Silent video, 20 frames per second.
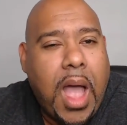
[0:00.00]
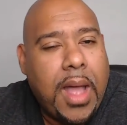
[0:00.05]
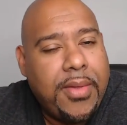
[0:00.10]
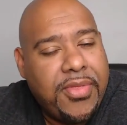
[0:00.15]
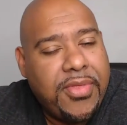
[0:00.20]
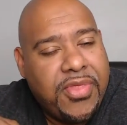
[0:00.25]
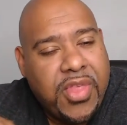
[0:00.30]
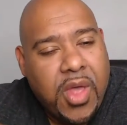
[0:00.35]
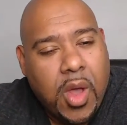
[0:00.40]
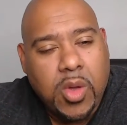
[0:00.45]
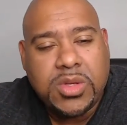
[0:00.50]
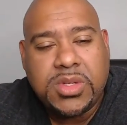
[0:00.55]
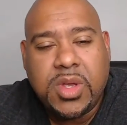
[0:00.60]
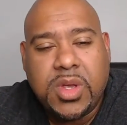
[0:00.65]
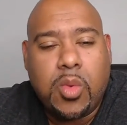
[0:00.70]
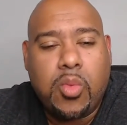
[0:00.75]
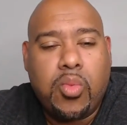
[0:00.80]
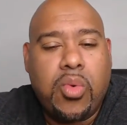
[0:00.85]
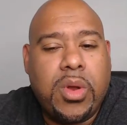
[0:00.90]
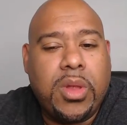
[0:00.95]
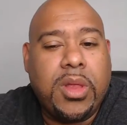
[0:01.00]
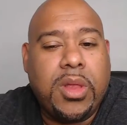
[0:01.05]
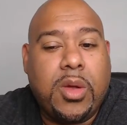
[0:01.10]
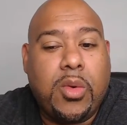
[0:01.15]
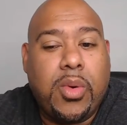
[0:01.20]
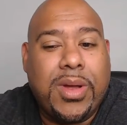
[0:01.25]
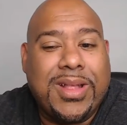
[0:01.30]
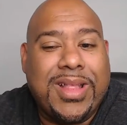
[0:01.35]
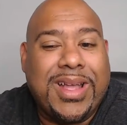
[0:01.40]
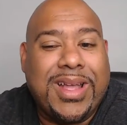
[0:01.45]
Those are really
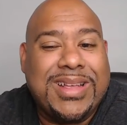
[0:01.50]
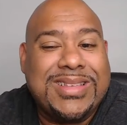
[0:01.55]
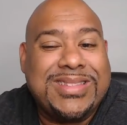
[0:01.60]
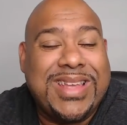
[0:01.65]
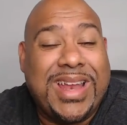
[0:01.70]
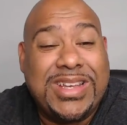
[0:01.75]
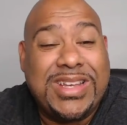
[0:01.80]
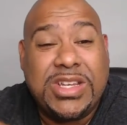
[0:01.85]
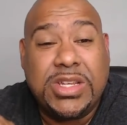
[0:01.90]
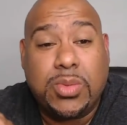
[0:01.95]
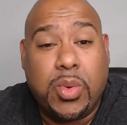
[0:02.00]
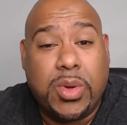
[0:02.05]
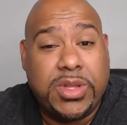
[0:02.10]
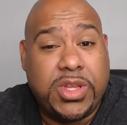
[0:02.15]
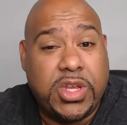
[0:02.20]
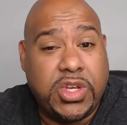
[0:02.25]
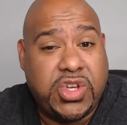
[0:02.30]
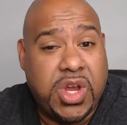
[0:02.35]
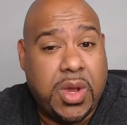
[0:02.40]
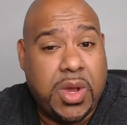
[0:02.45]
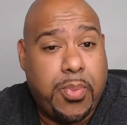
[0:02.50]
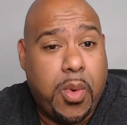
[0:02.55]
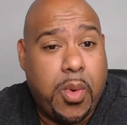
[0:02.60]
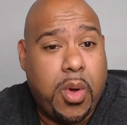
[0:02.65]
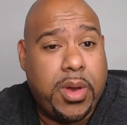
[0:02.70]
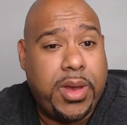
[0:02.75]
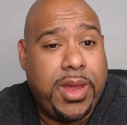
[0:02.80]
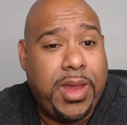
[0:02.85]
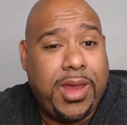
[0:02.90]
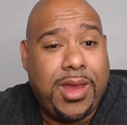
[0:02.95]
quick. Like I said, I just want to jump
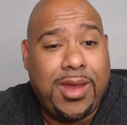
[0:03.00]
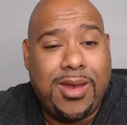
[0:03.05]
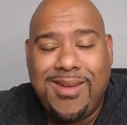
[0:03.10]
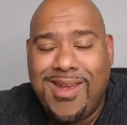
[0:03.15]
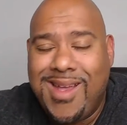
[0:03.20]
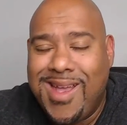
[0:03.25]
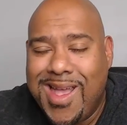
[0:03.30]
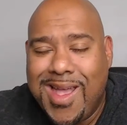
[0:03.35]
on here.